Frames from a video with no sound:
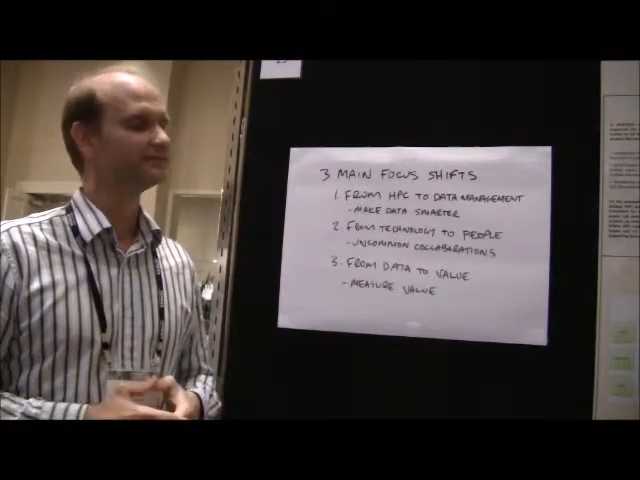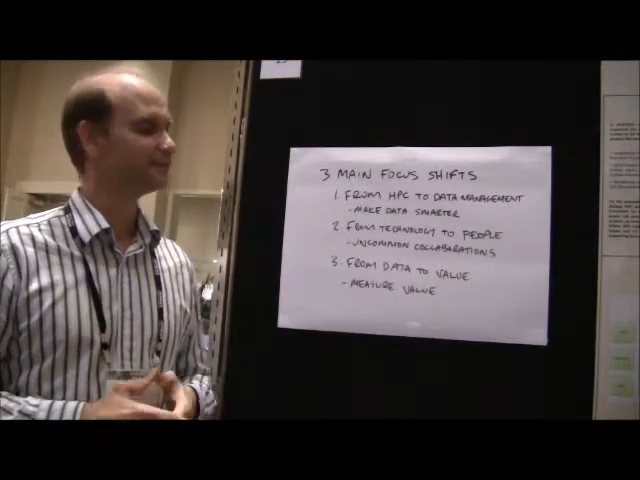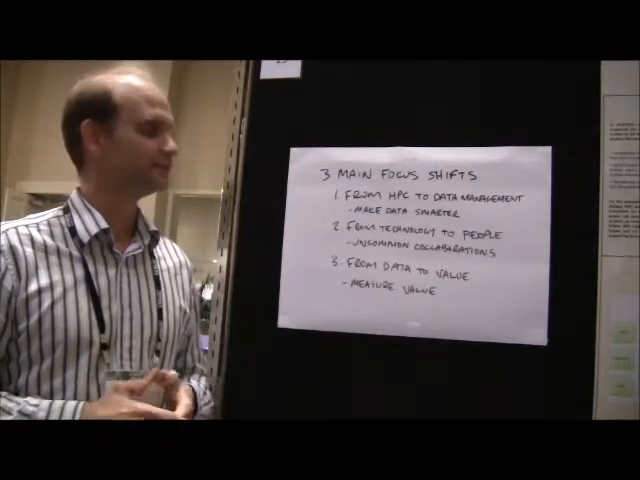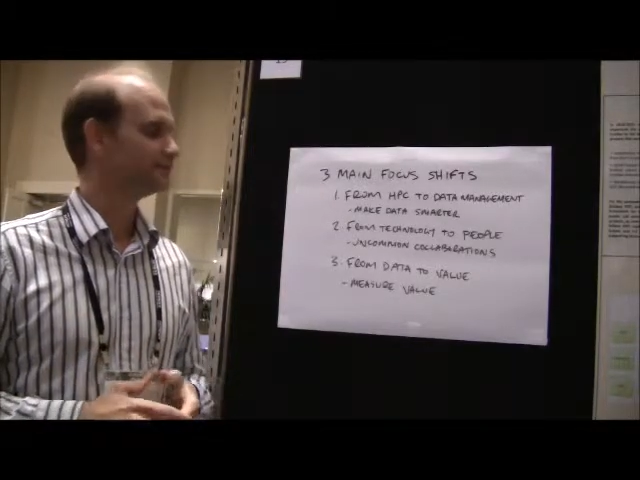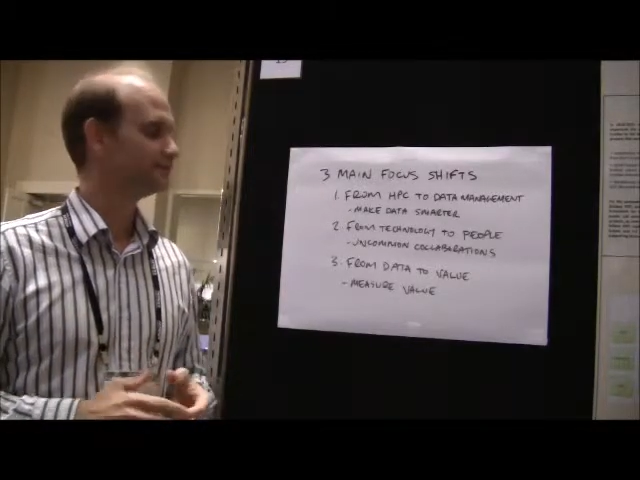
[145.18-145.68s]

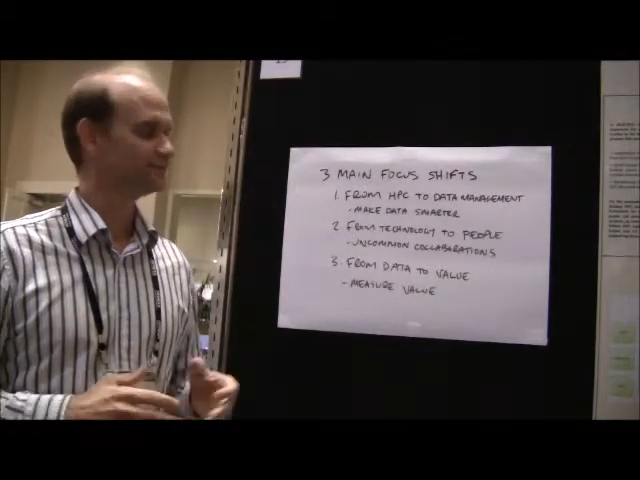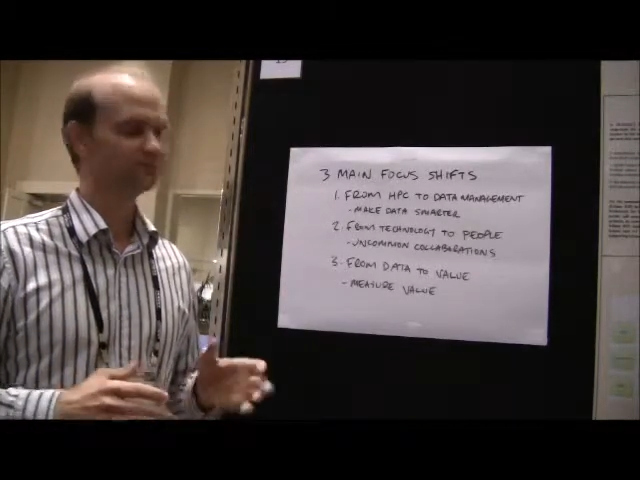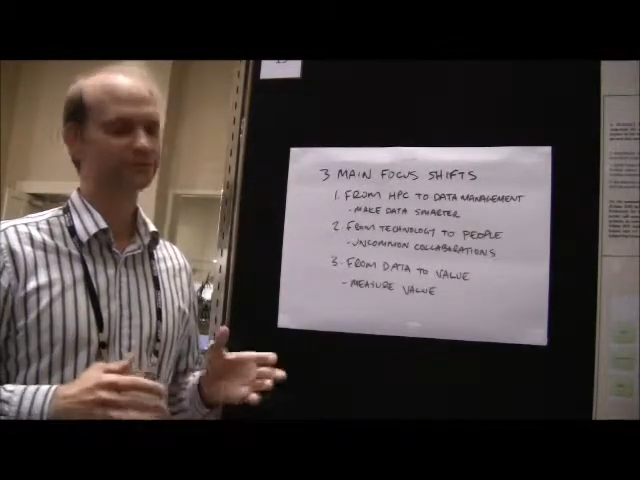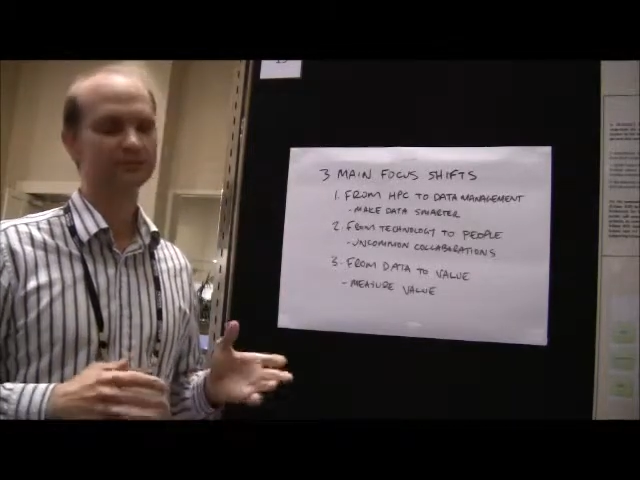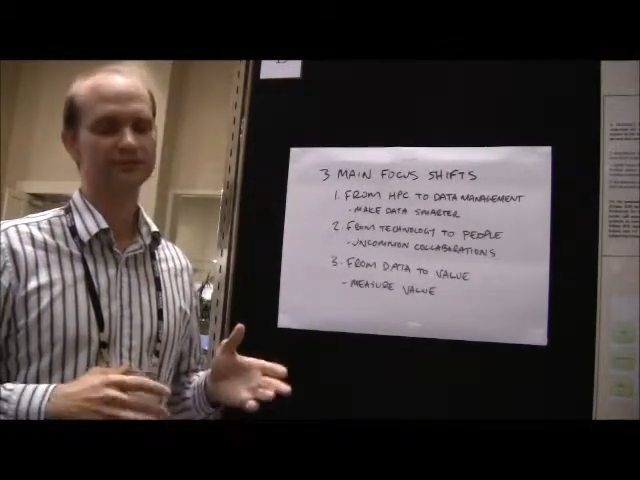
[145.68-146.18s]
So
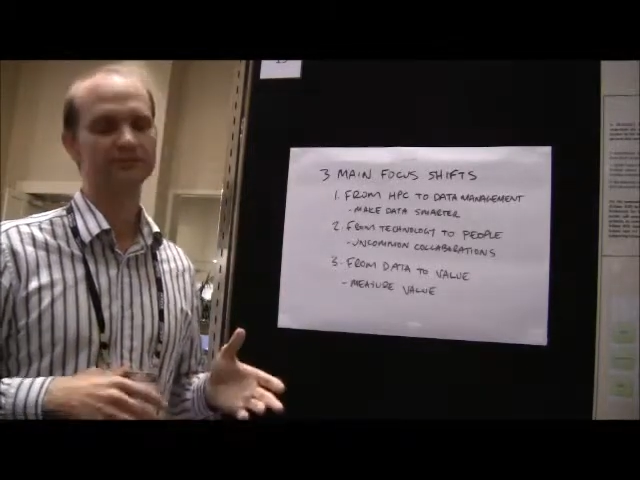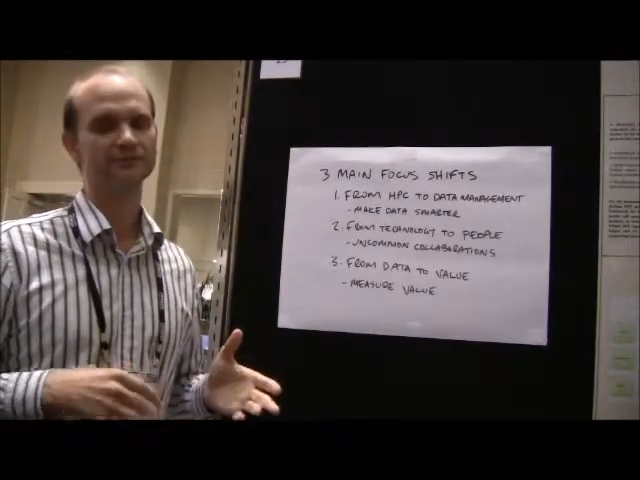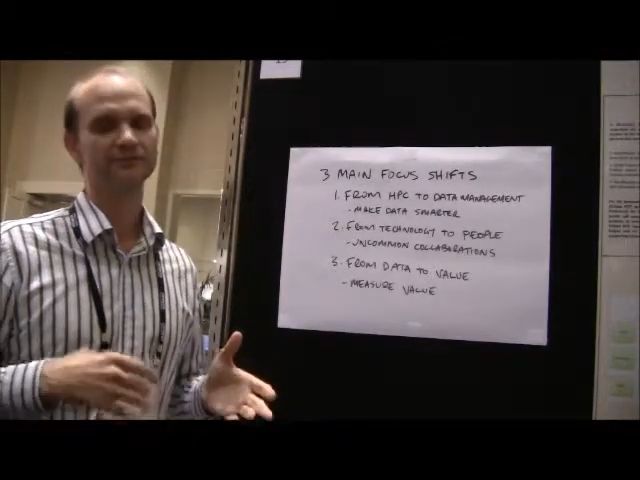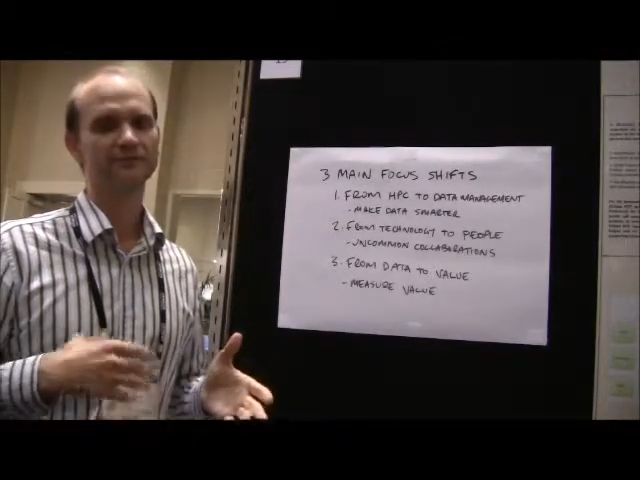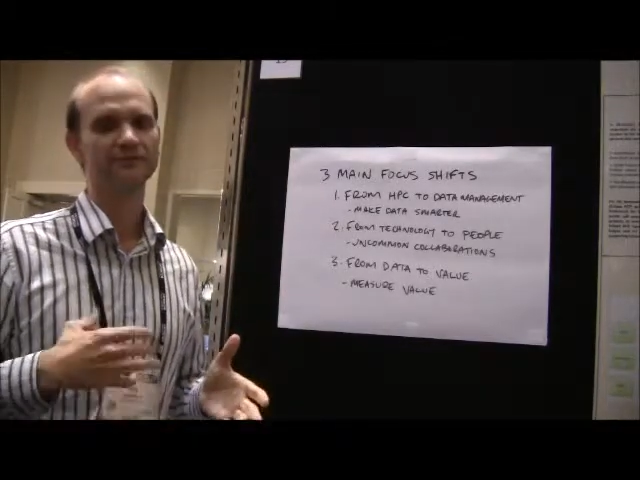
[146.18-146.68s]
before it
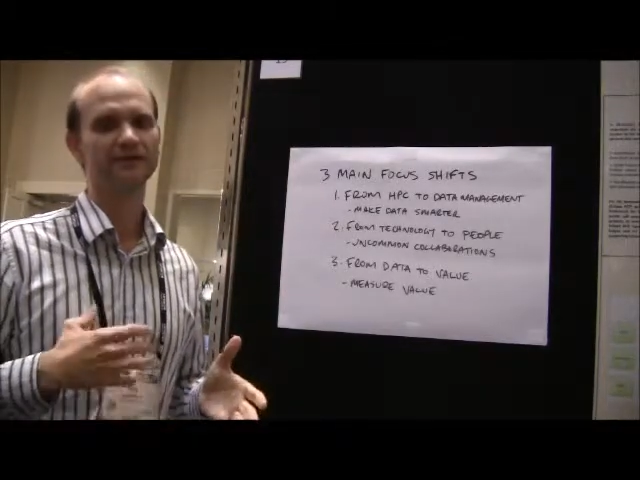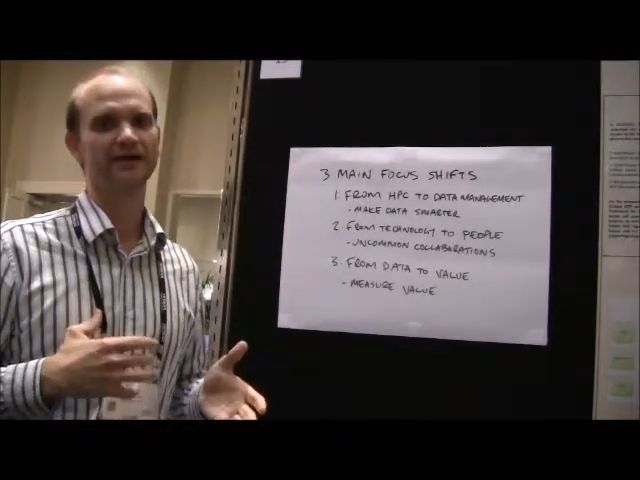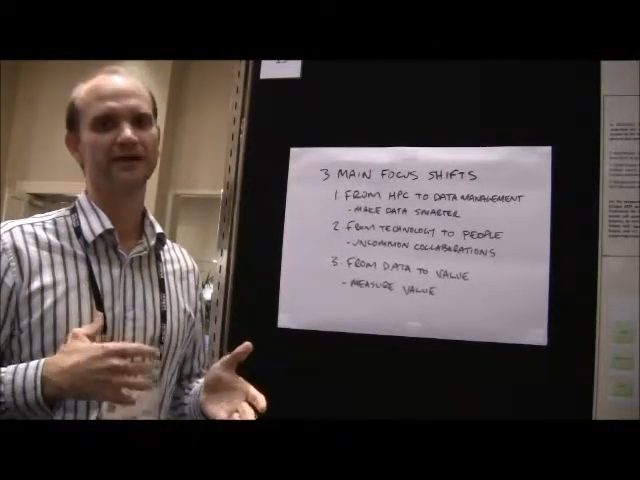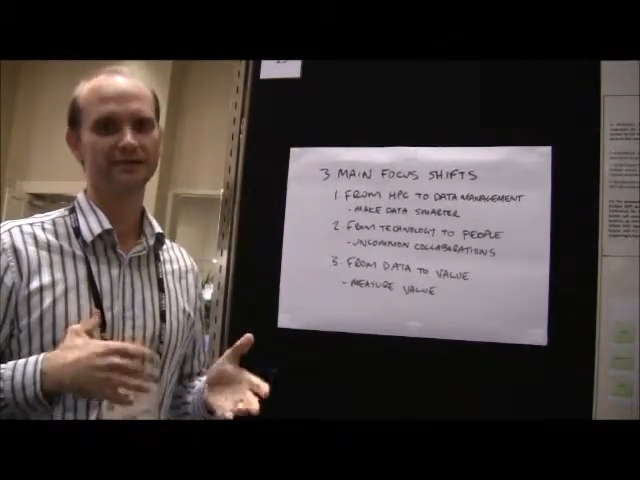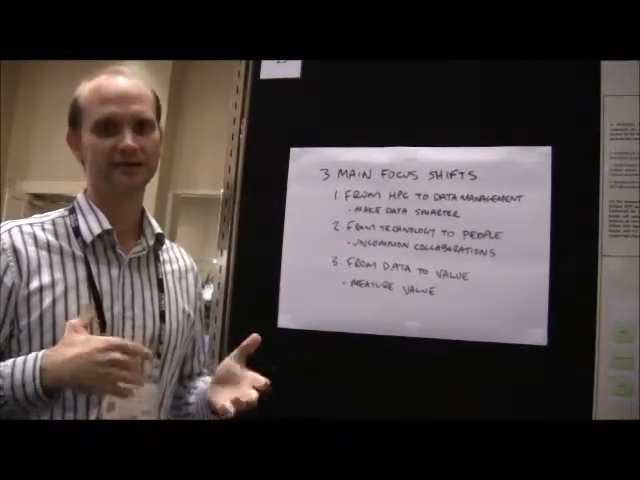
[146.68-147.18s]
was all
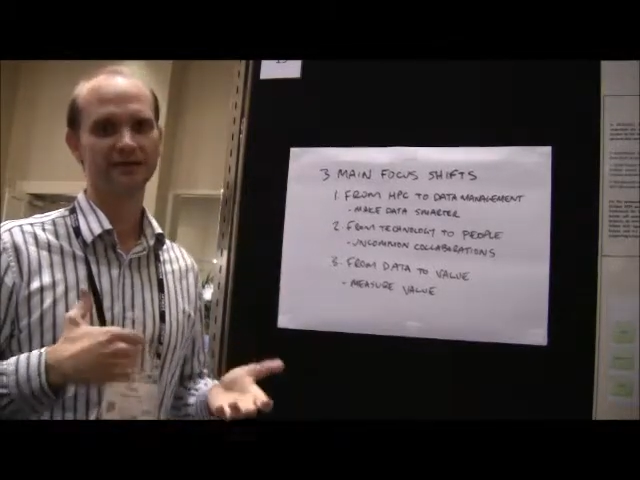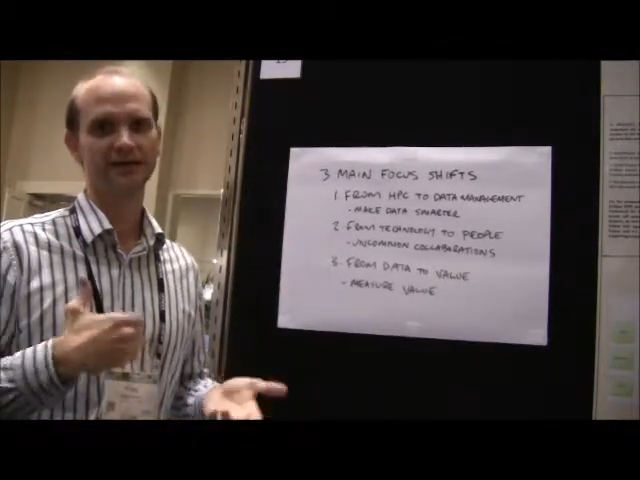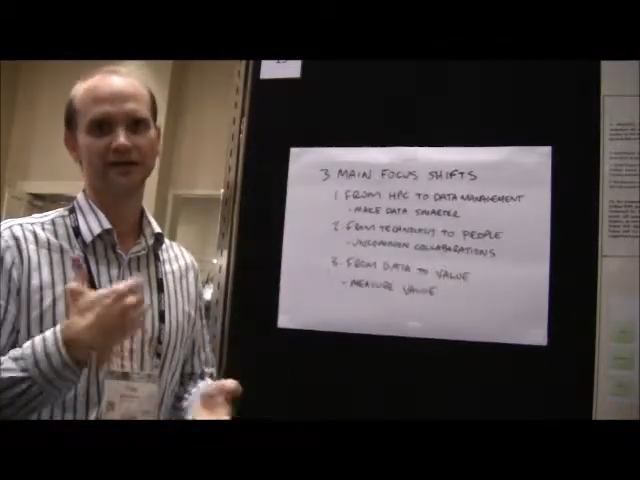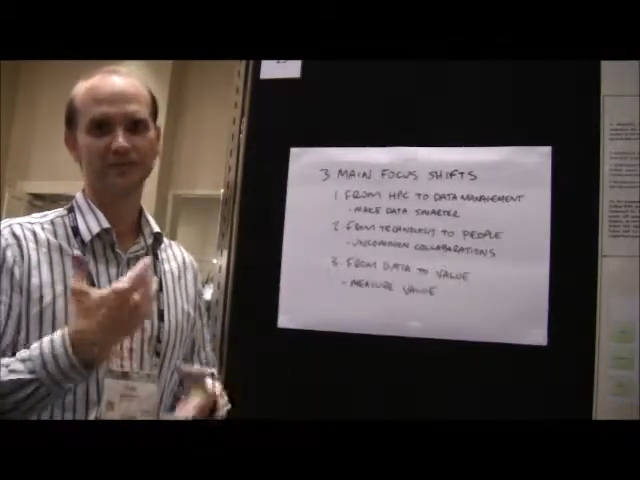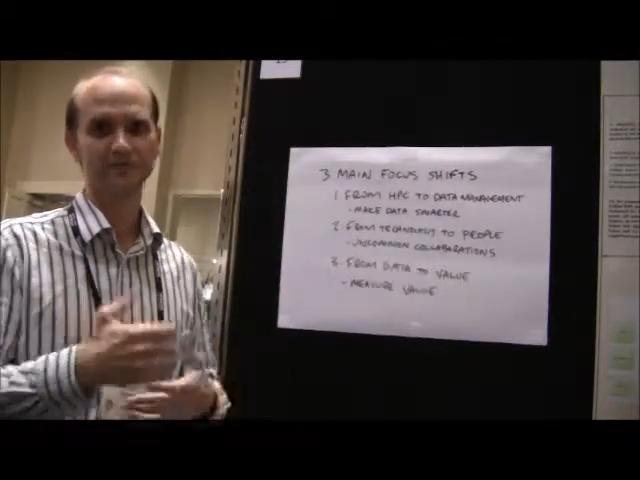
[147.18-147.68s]
about, okay,